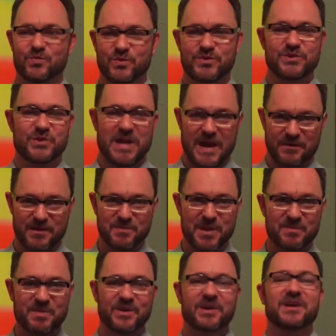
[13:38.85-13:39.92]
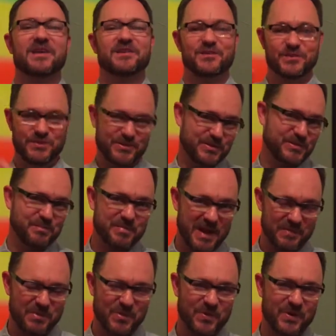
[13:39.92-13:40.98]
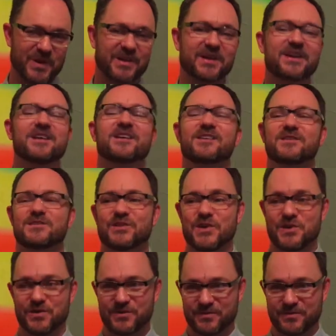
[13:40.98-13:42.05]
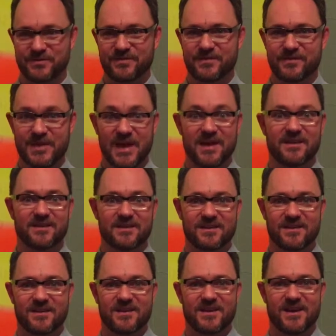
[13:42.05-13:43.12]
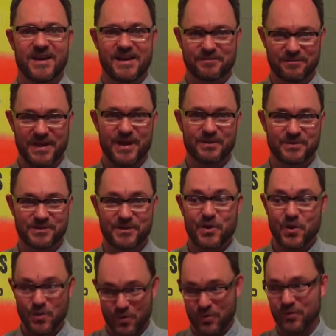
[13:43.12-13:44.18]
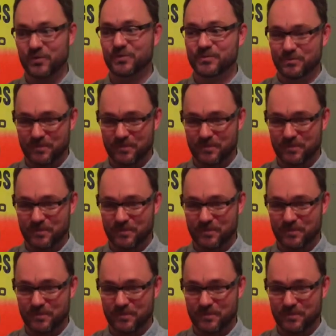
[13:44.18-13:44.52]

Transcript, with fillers: would you carry my book? And you would do some paperwork. So then I found a whole